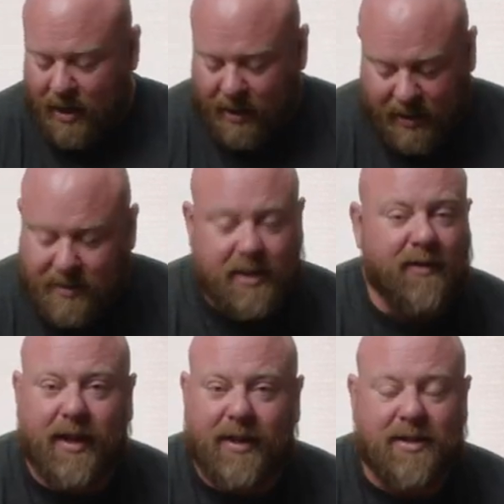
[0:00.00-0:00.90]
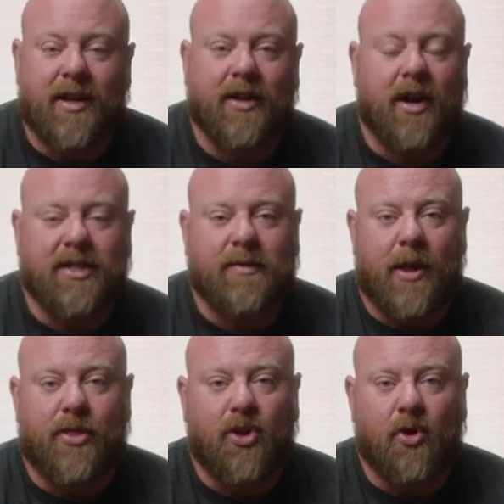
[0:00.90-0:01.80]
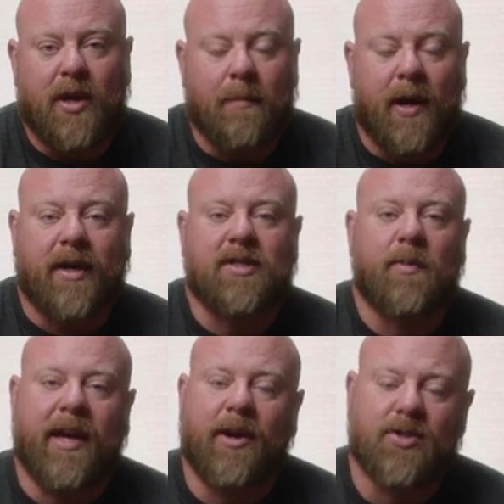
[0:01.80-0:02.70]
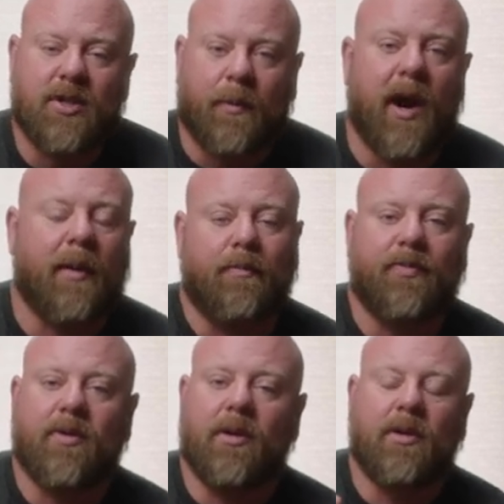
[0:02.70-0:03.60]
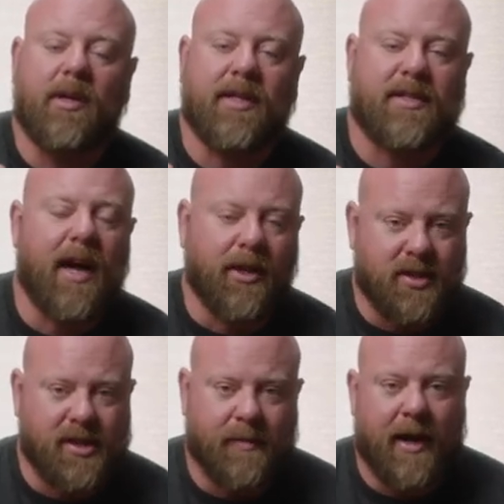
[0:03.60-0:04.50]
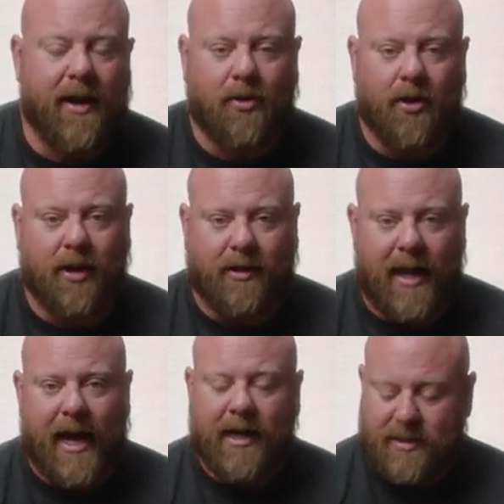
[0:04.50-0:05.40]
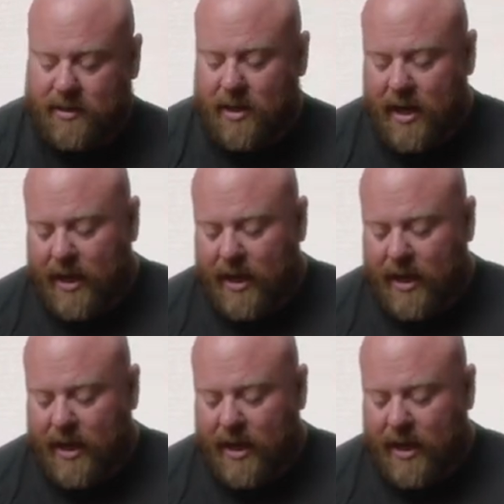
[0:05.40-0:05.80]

A knee sleeve like this is gonna cost about 30 bucks, but here's the problem. It's not just about how long it lasts.